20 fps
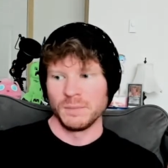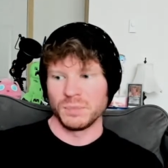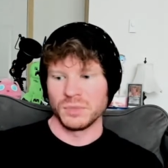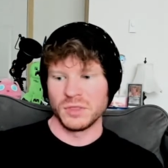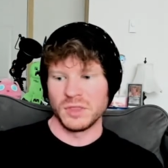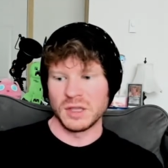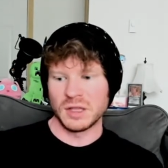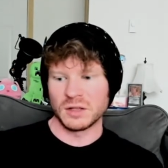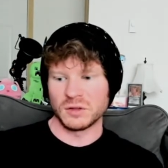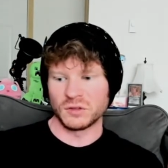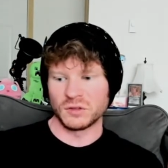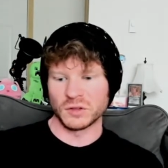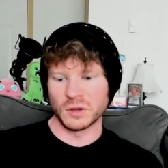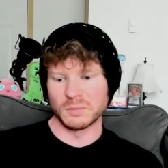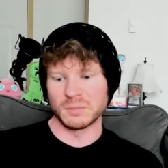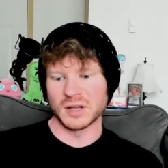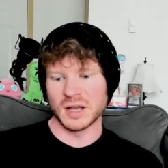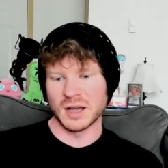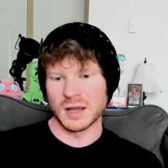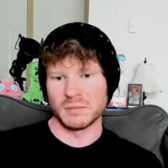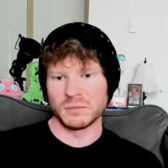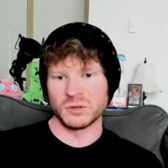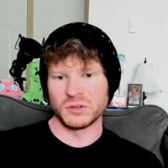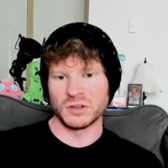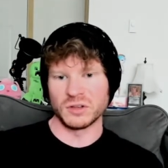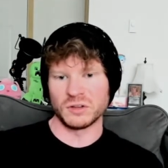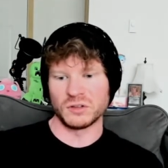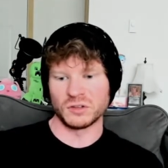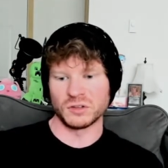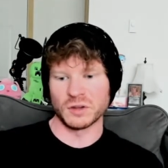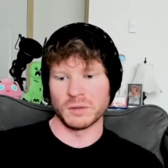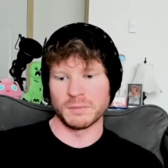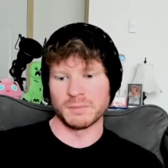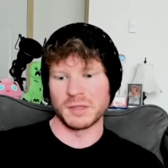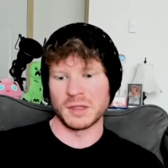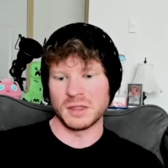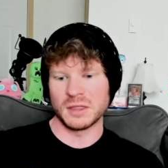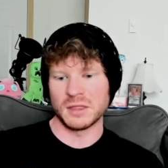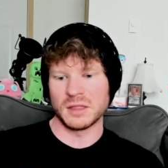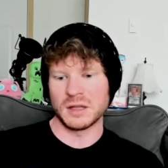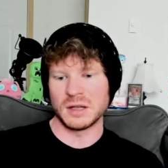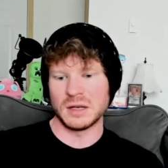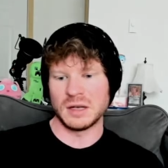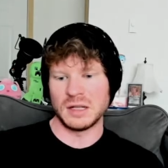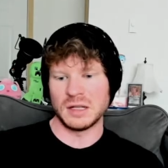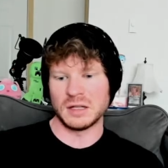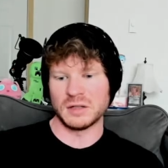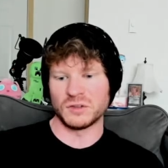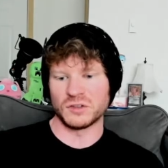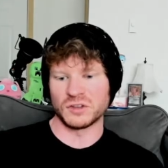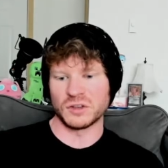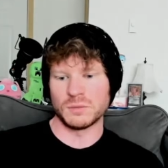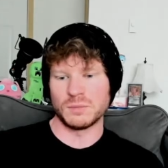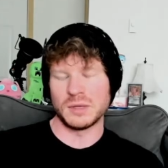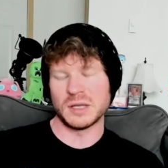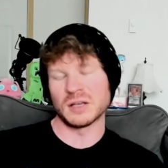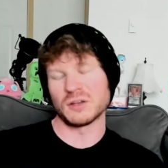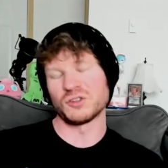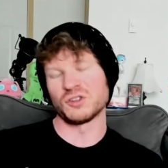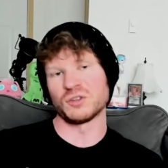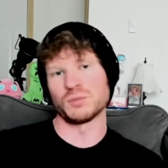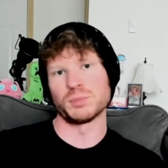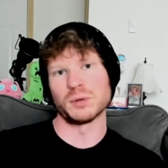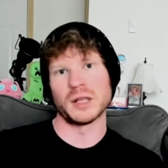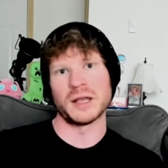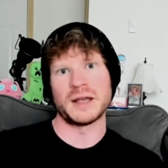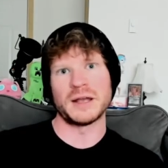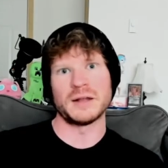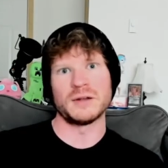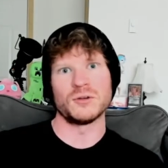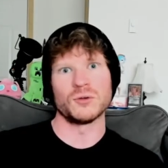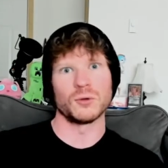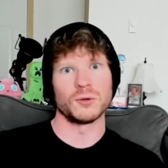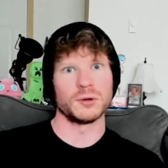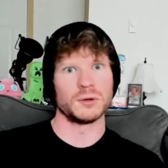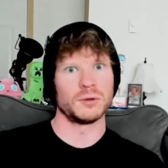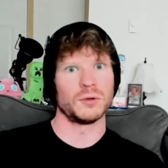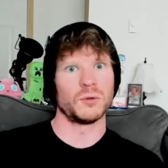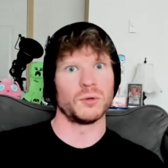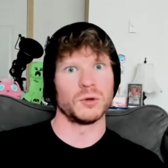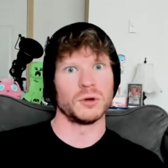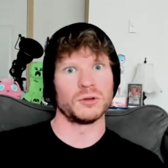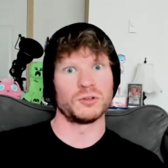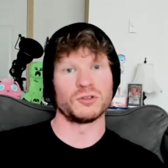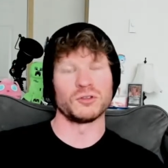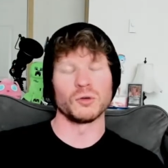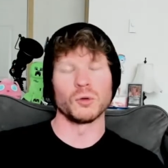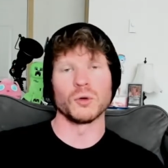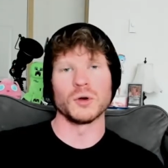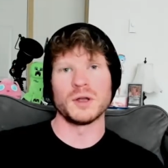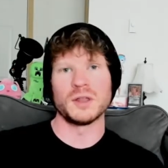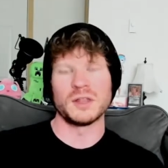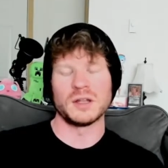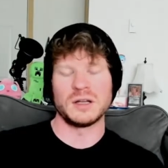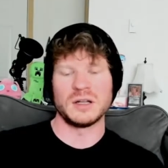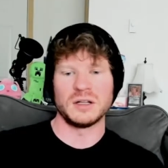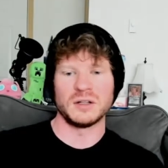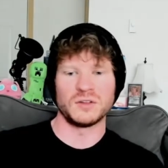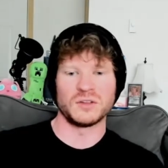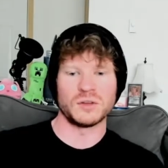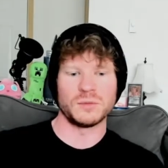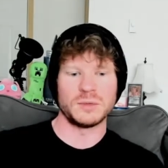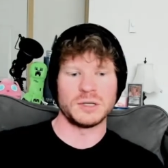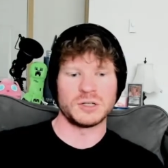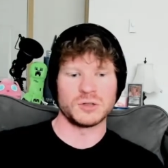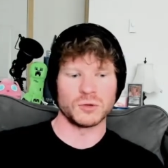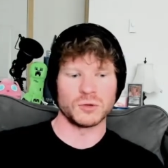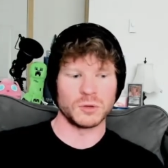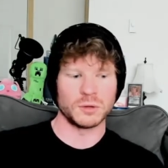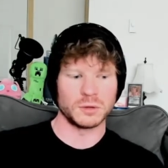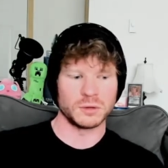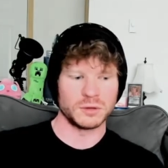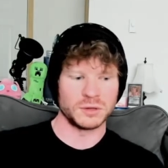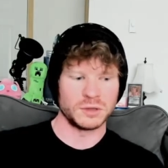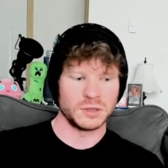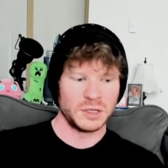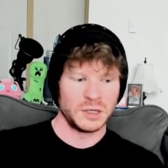that sometimes it's something that needs to be explained, or a story that needs to be told.